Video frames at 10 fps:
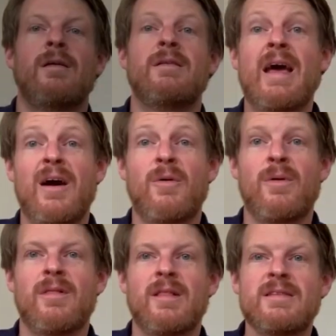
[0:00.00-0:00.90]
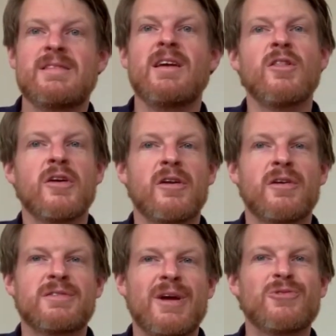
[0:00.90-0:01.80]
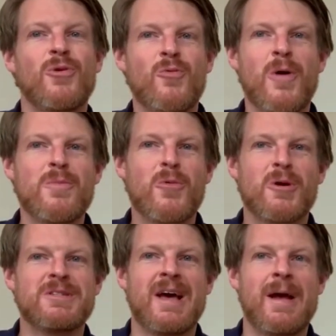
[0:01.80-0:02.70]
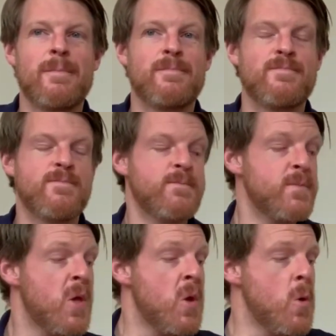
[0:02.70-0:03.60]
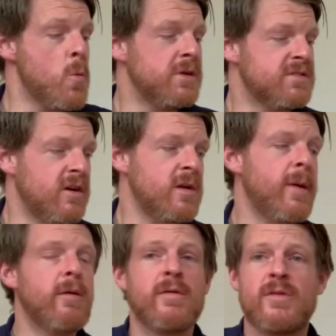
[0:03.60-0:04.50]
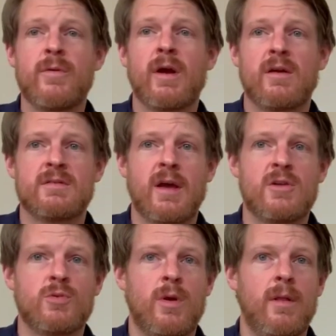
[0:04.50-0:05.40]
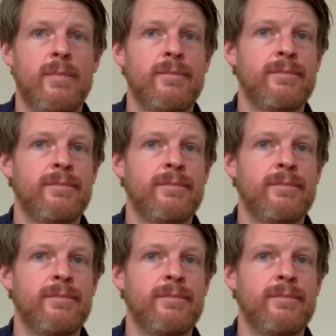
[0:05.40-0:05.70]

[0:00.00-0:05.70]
Now, let's take a look at our schedule one more time. We started by reviewing our schedule.